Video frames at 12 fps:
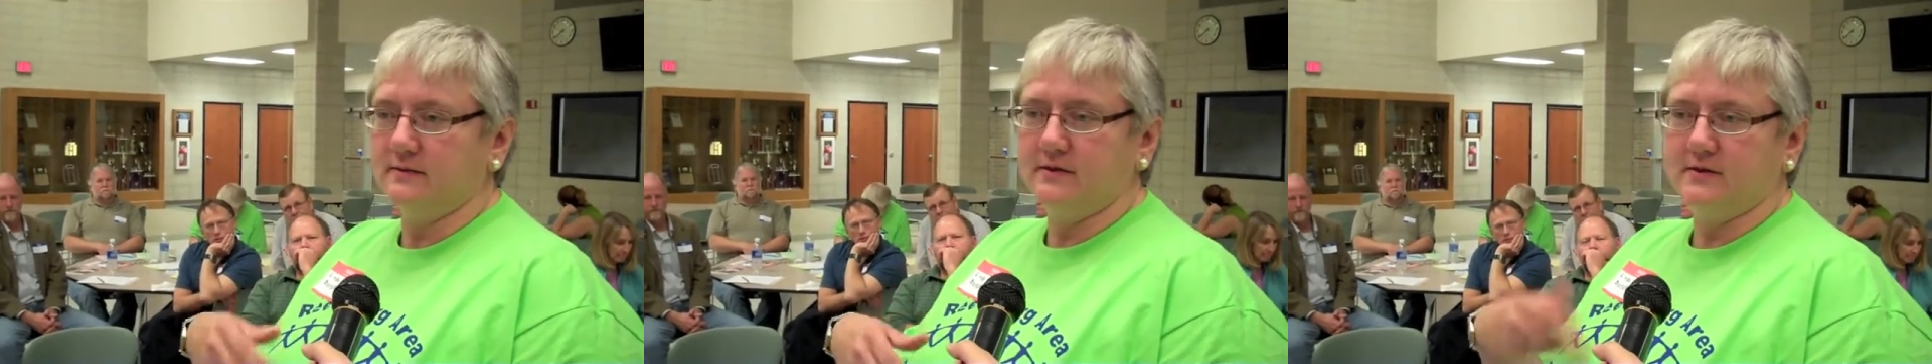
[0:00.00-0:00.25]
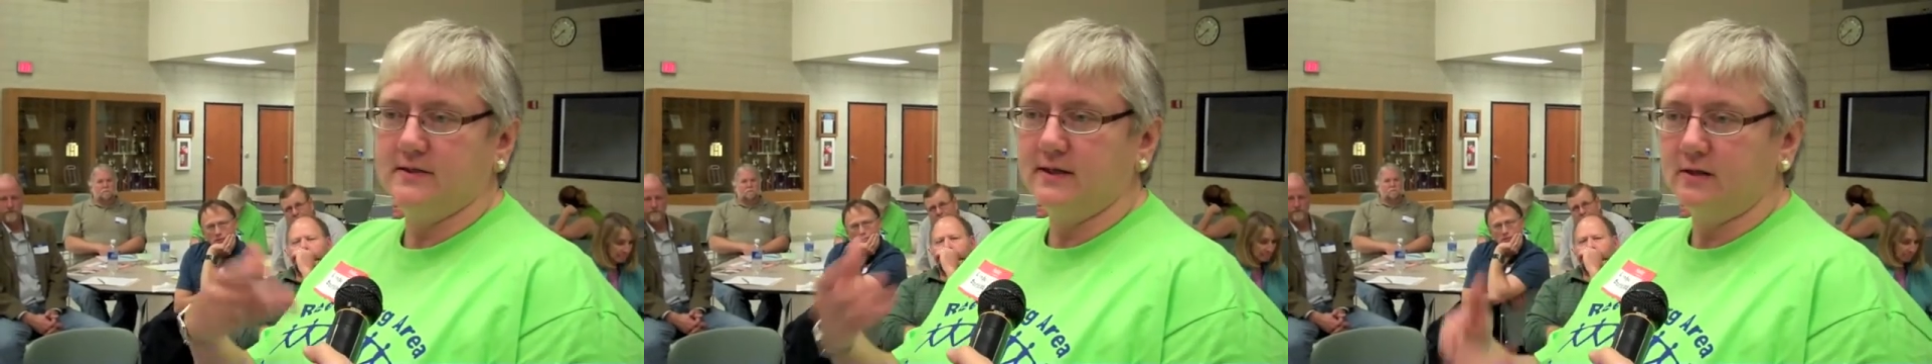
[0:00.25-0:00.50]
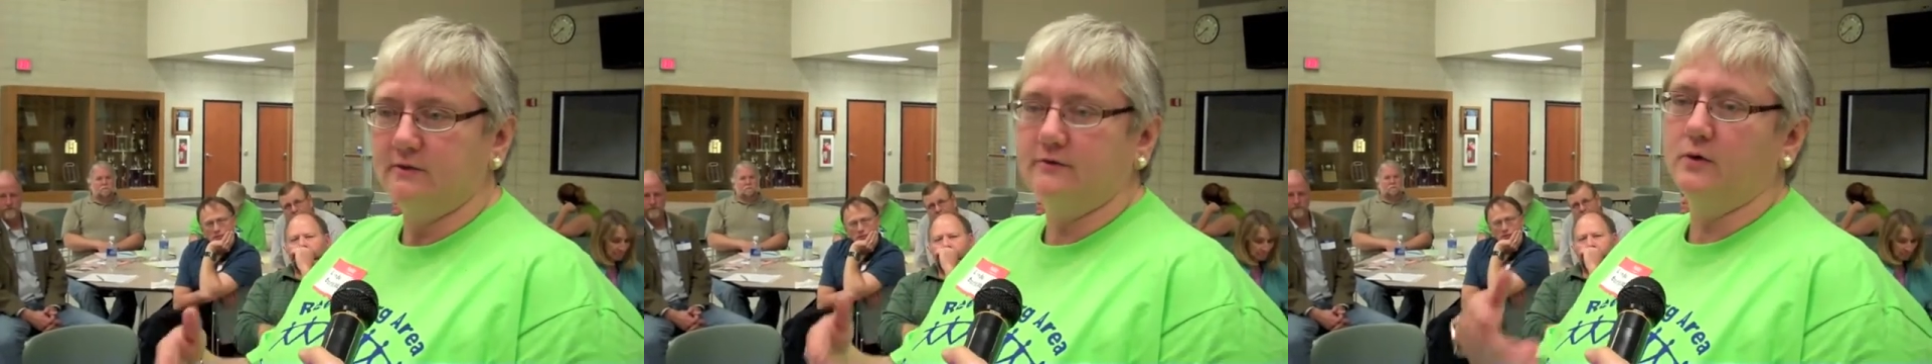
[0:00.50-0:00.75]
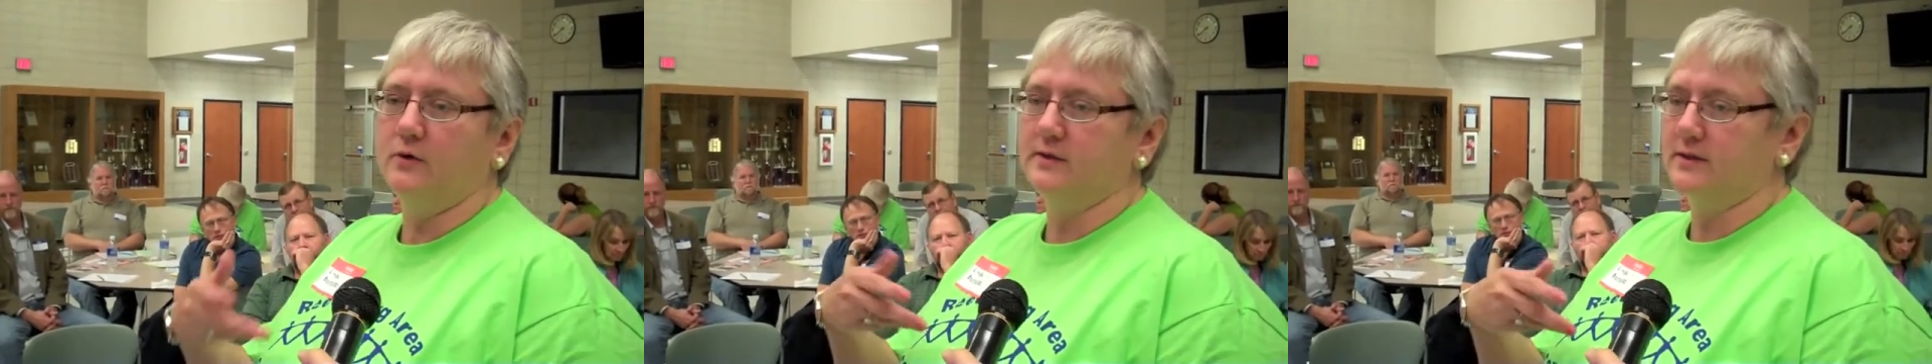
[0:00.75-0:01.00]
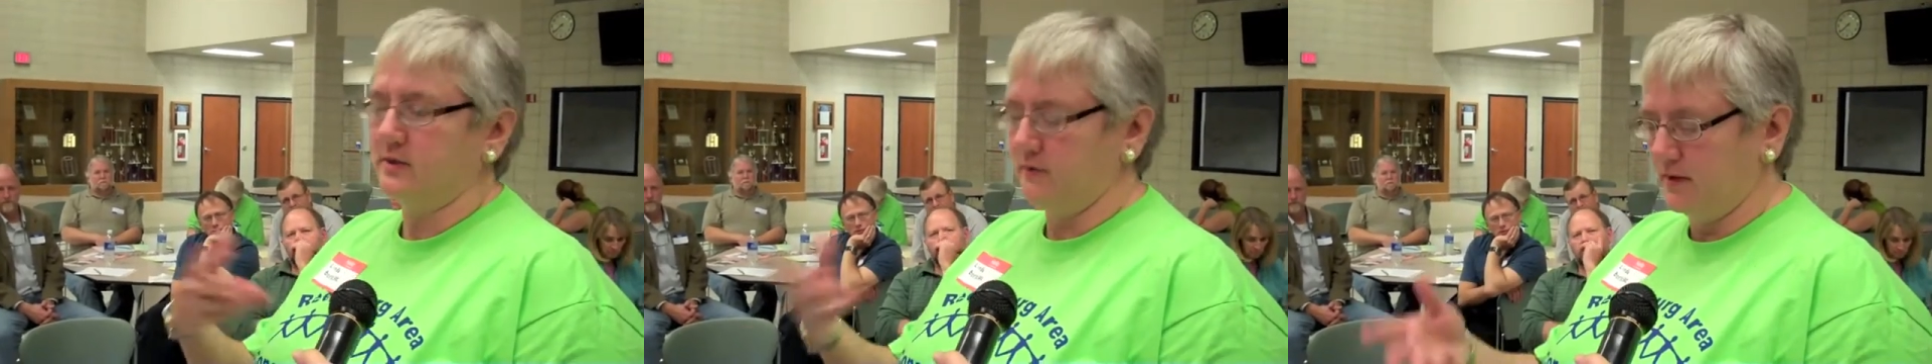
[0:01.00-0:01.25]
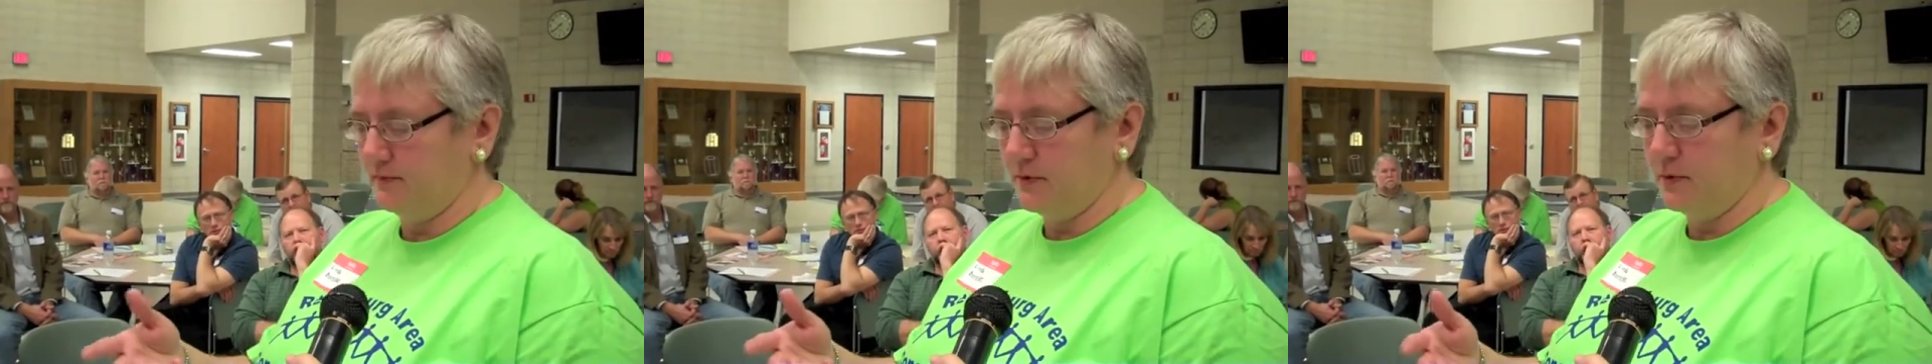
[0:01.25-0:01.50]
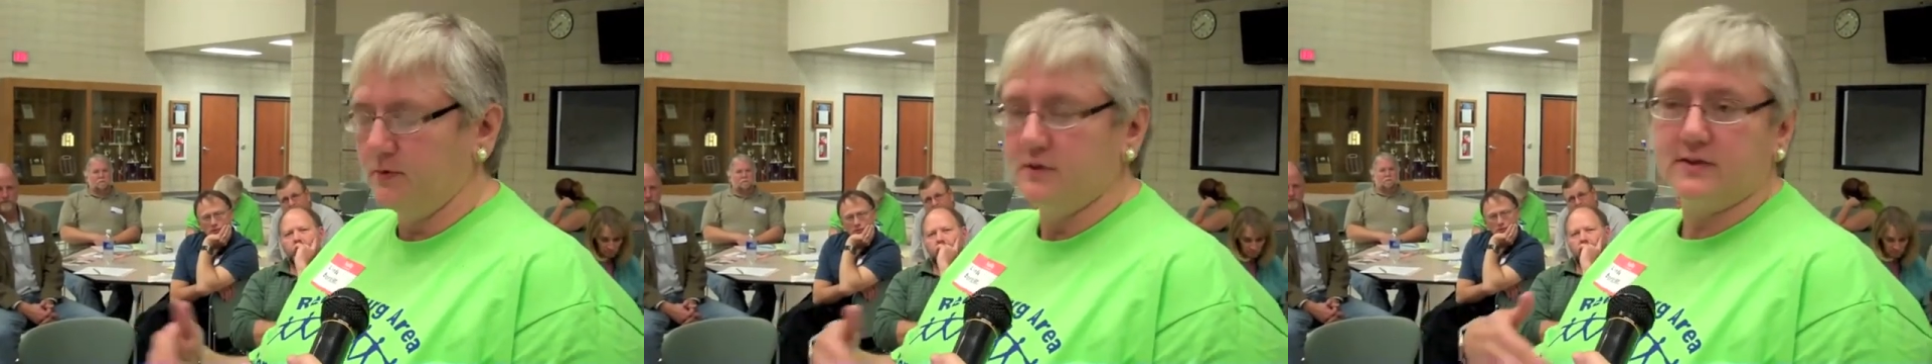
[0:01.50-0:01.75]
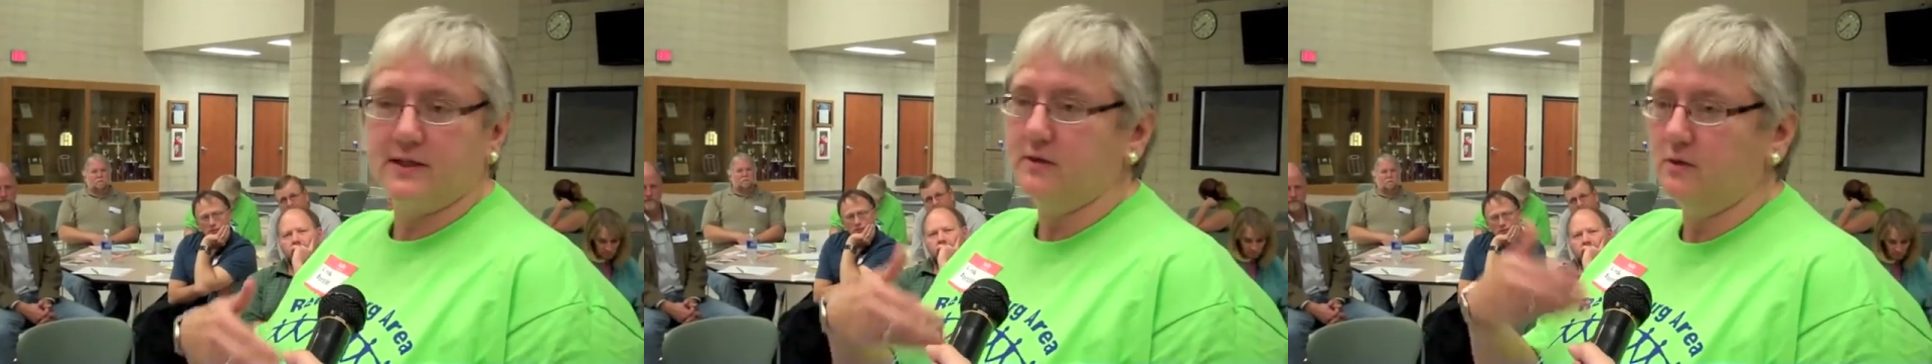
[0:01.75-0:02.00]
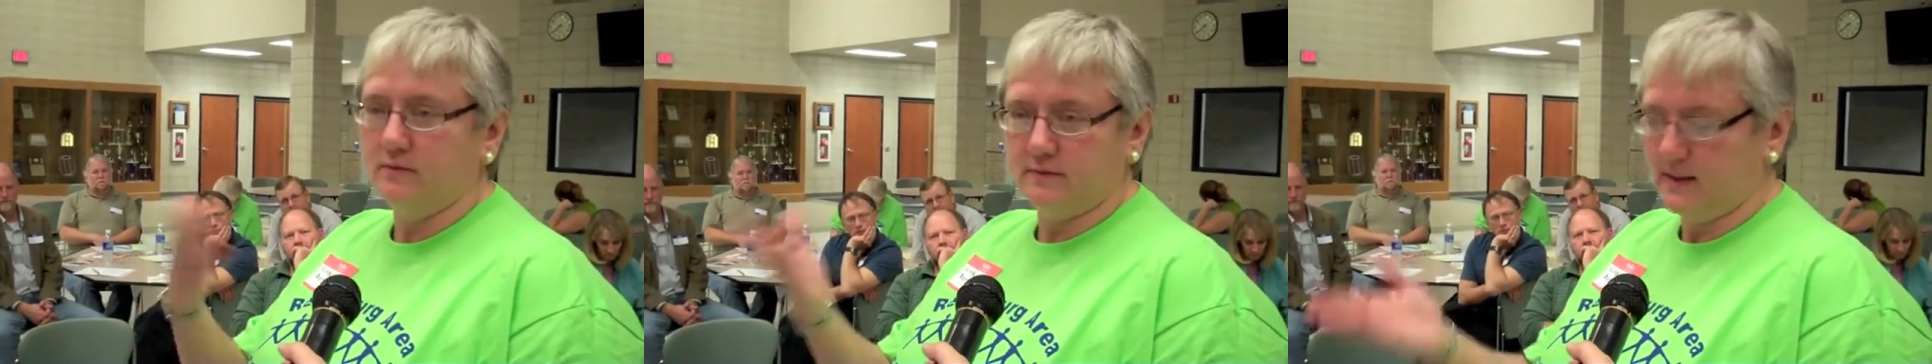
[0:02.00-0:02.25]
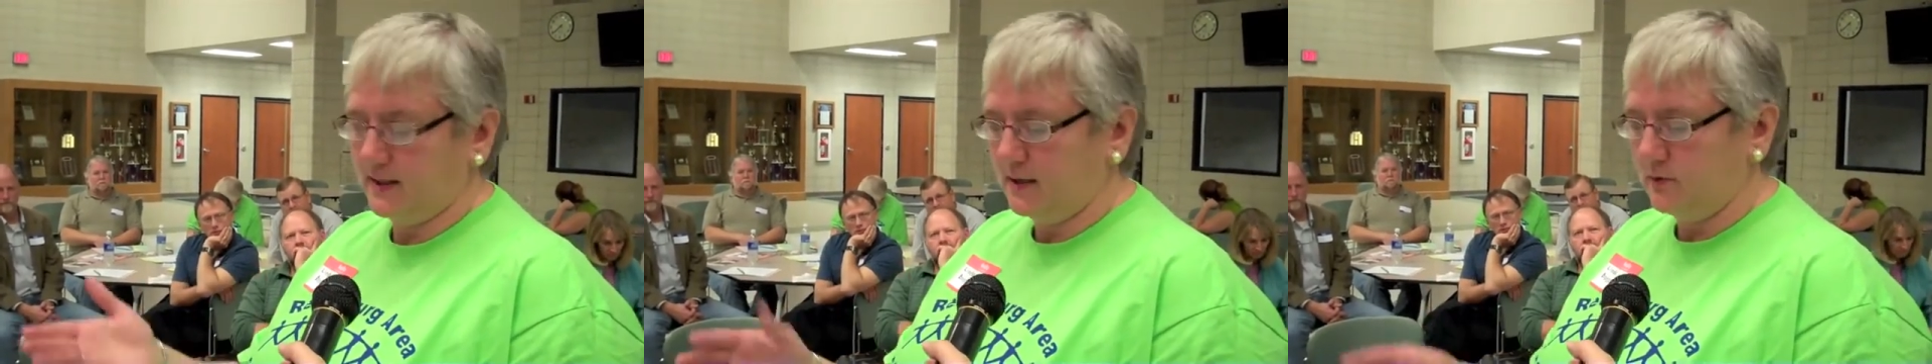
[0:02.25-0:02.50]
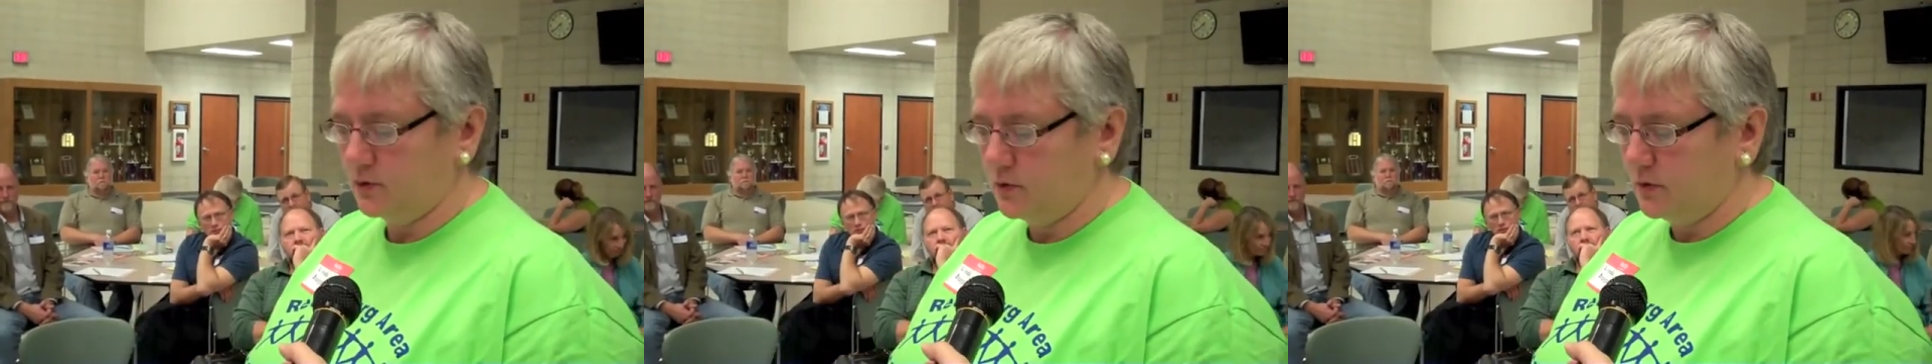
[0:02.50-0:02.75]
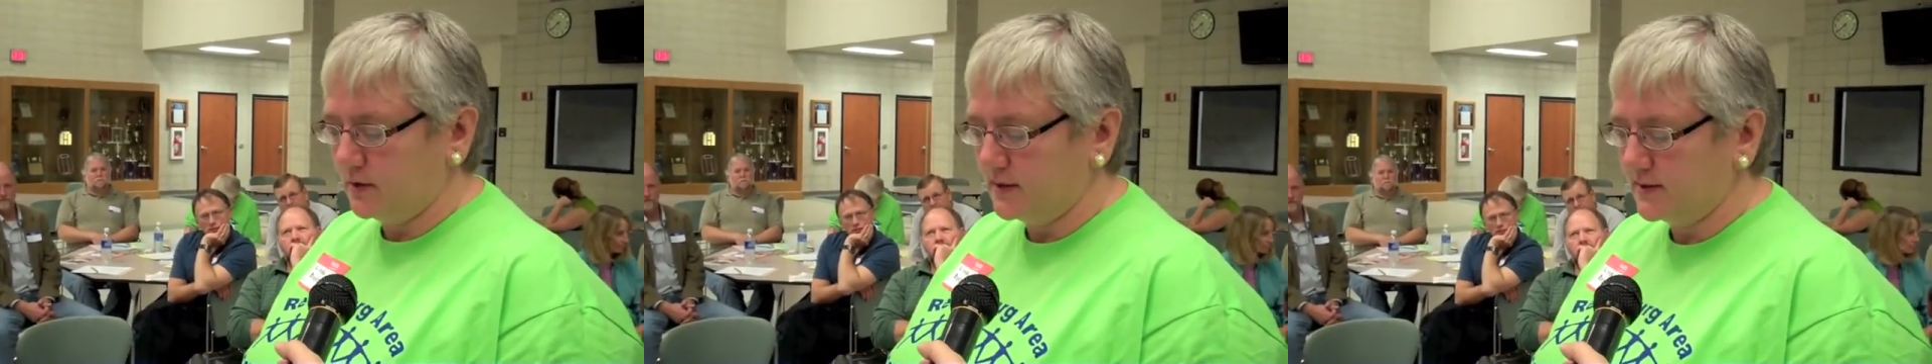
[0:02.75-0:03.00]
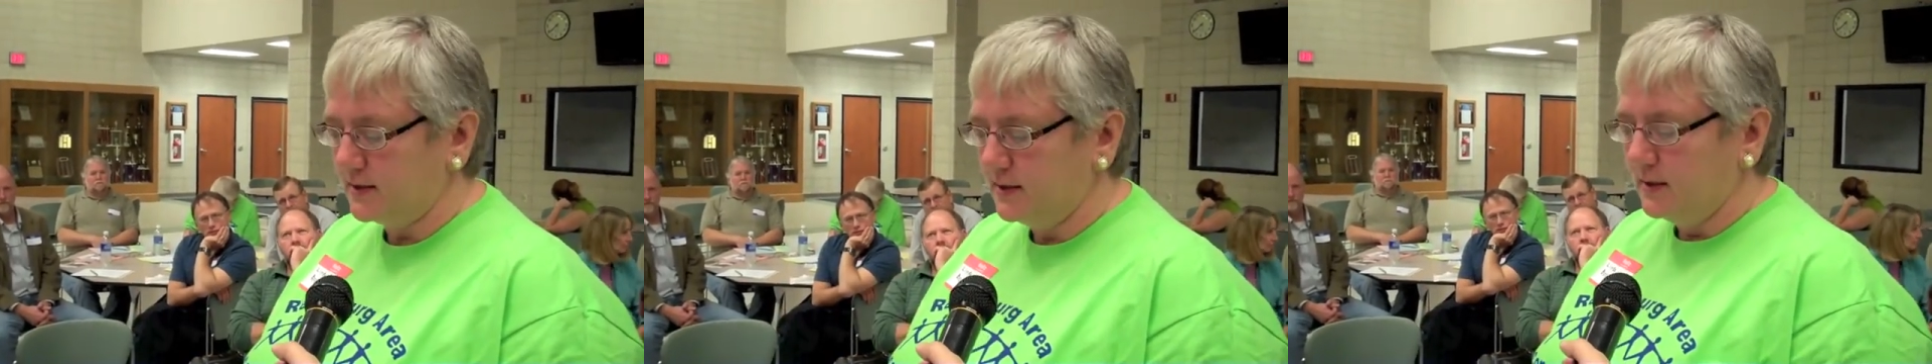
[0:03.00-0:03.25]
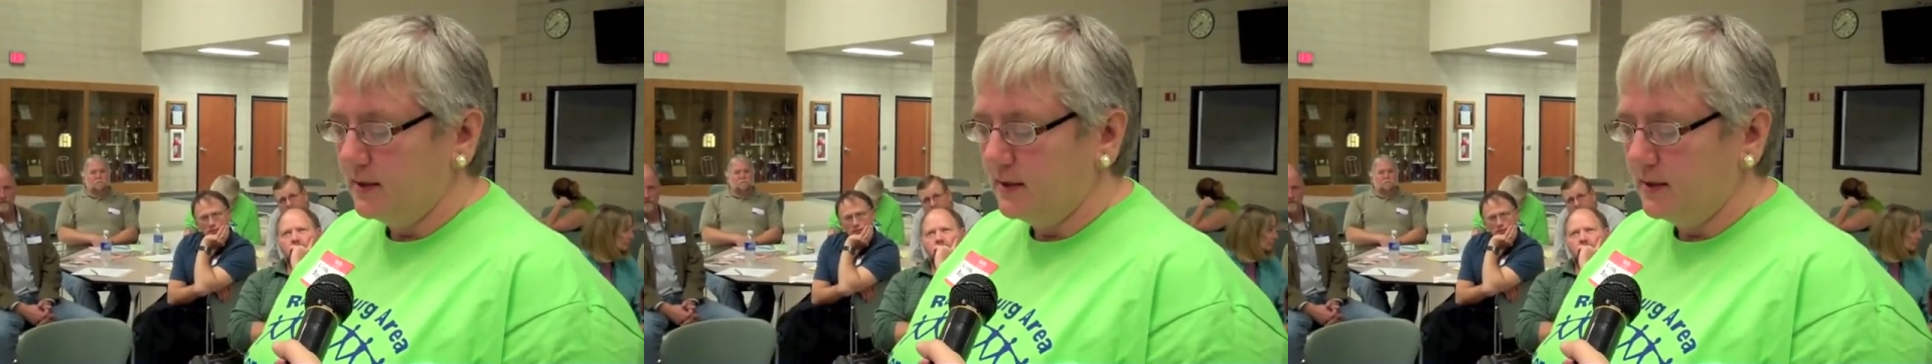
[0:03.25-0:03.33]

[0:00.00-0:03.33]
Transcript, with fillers: their cell phones and their computers, they don't get outdoors.